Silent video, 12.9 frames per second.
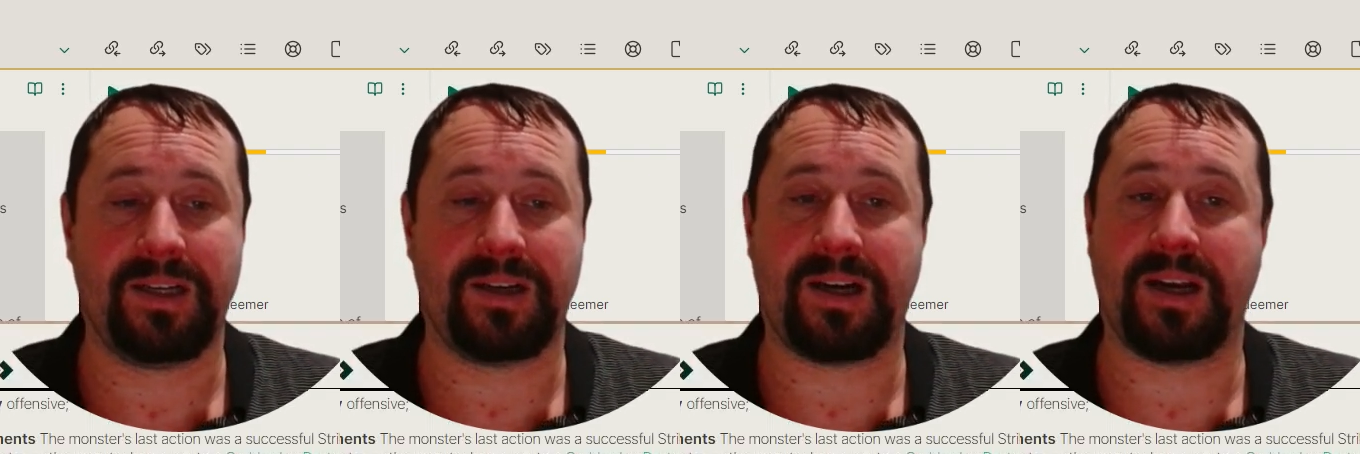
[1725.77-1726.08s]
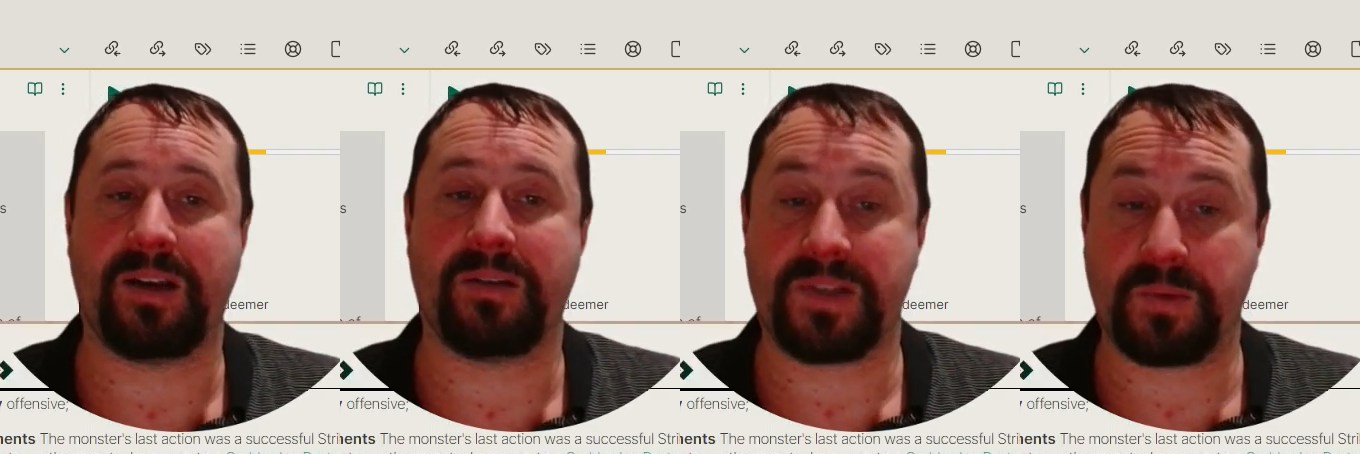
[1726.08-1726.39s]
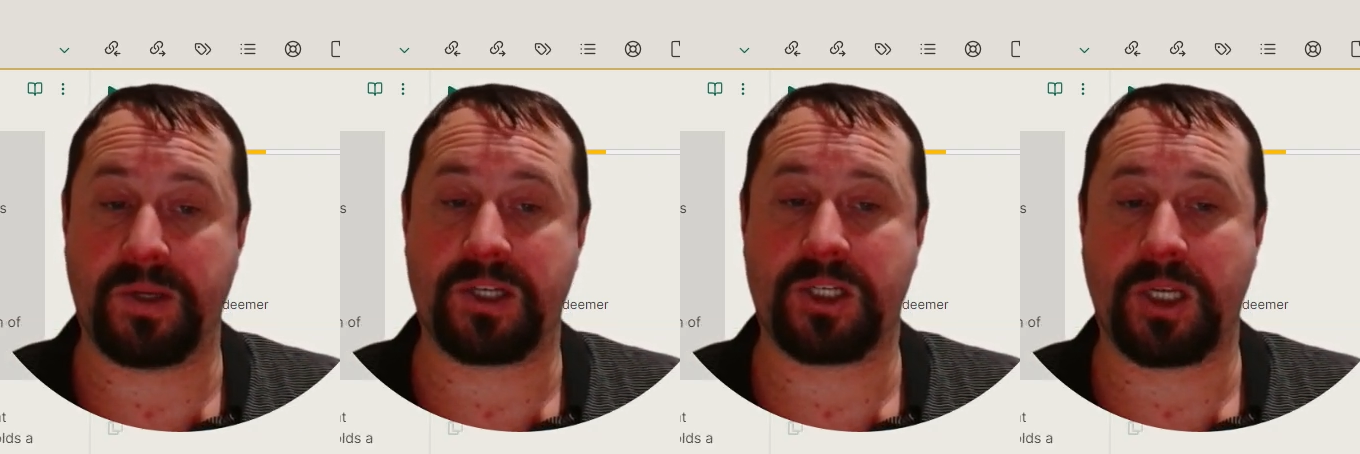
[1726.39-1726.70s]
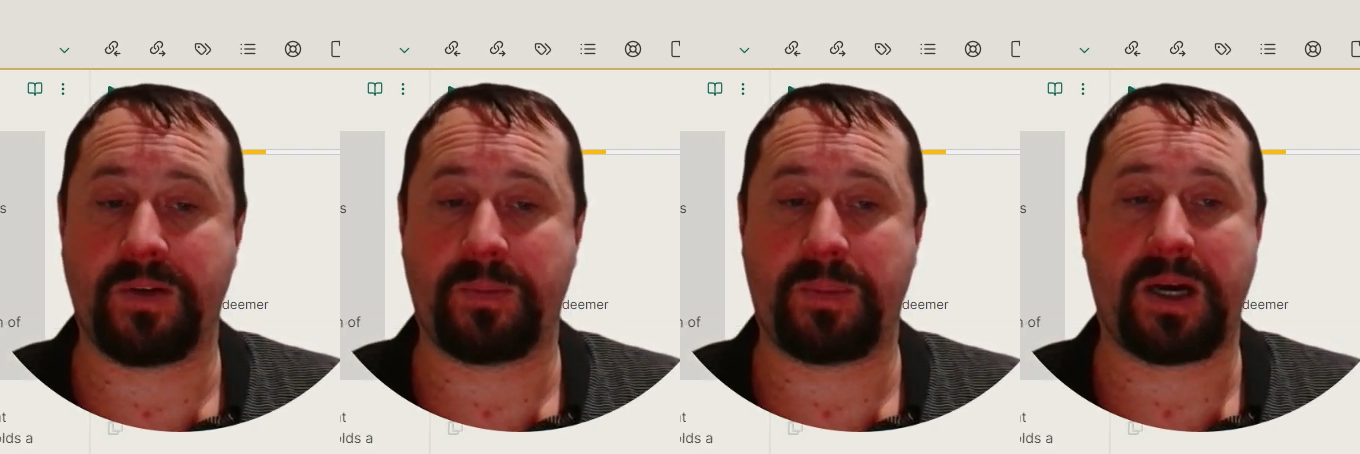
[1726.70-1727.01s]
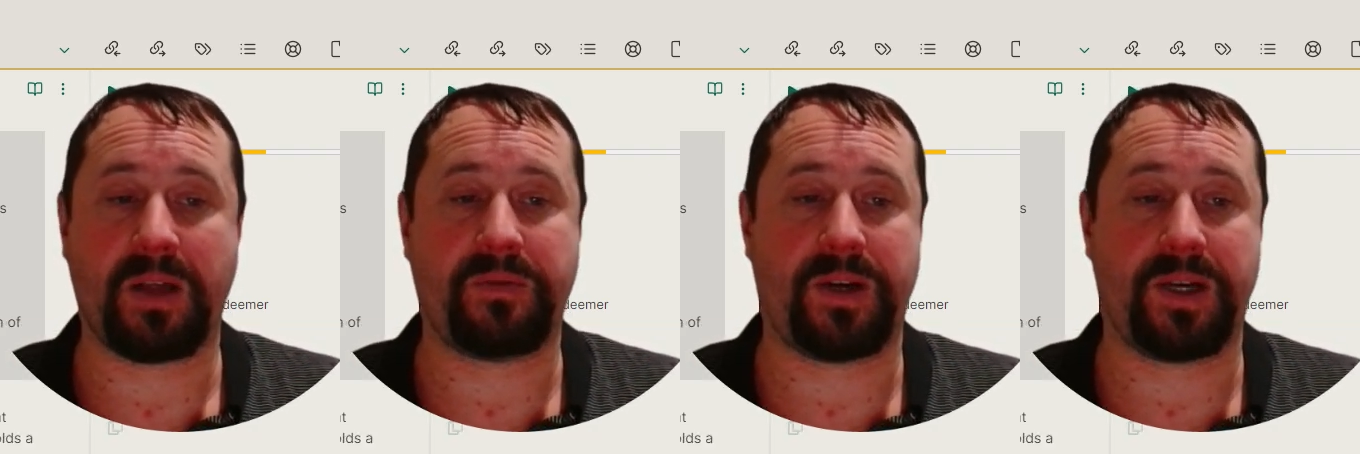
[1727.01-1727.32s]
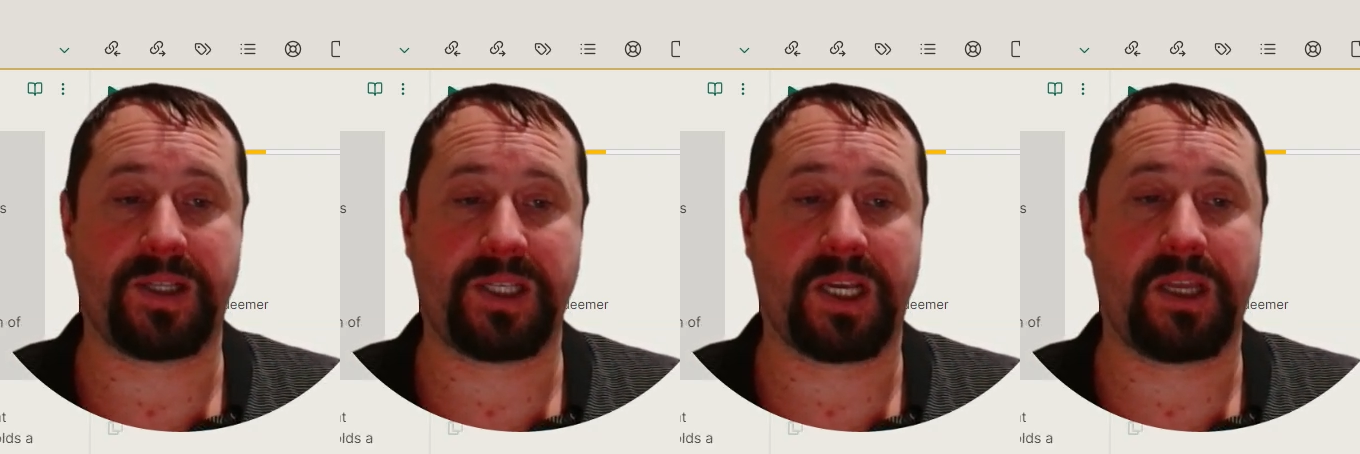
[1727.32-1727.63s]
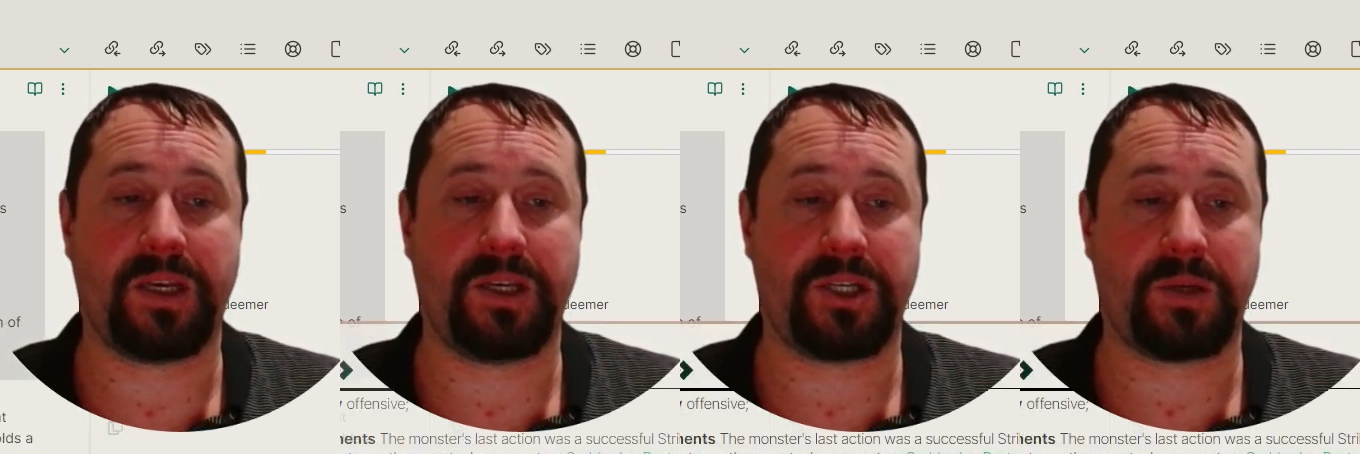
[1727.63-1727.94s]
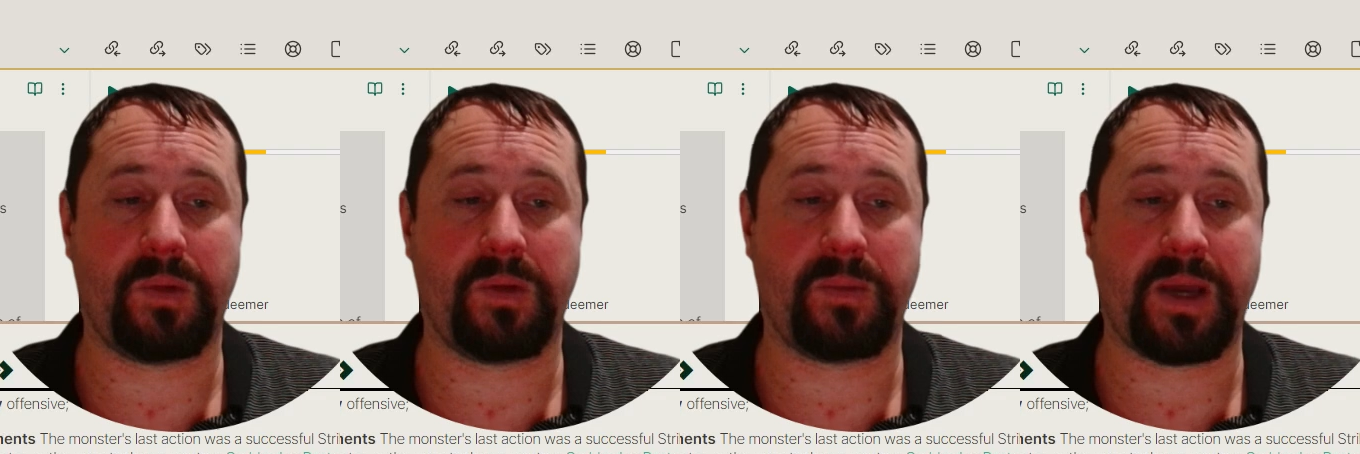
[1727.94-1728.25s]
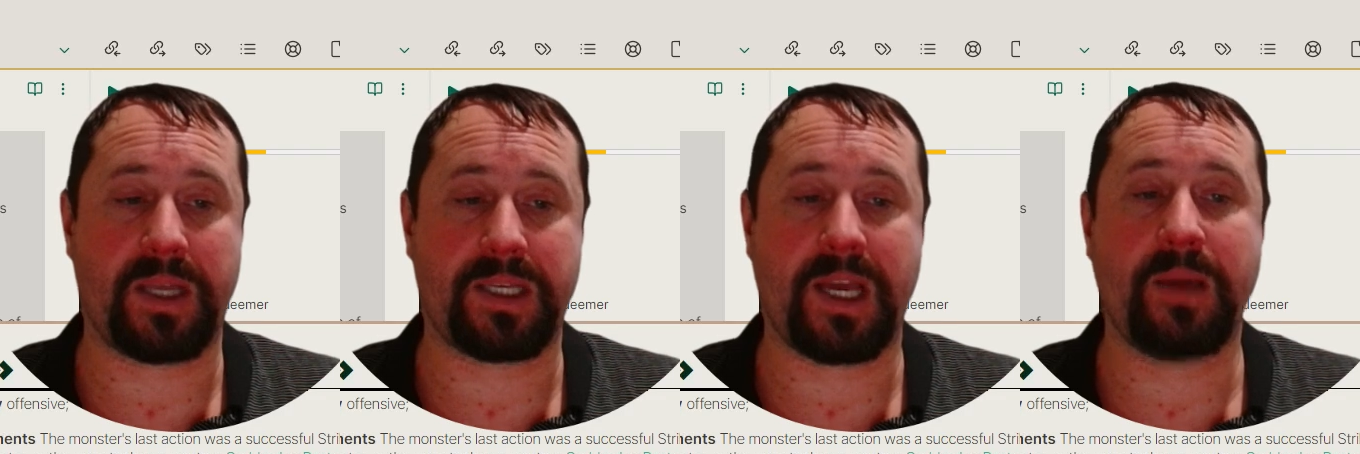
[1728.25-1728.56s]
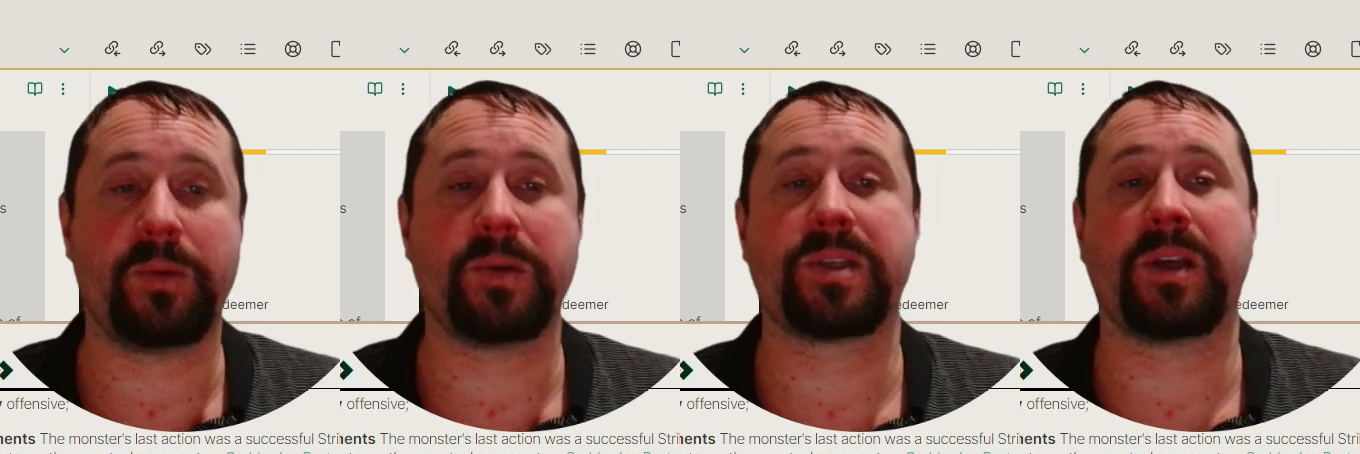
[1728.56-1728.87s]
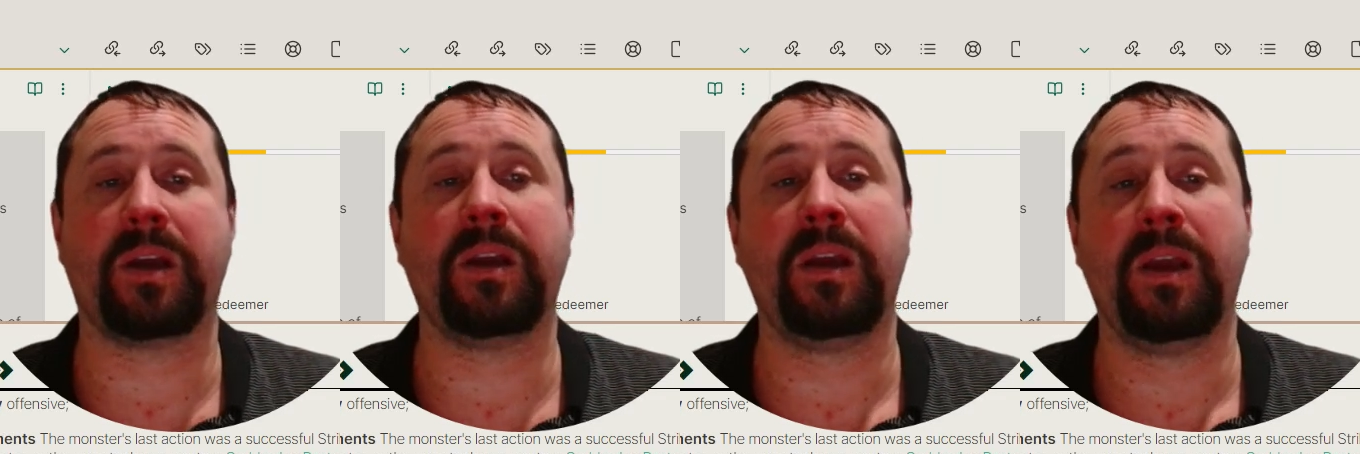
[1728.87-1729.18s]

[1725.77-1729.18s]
All right, I've switched over to Pathfinder 2nd Edition with my tables, so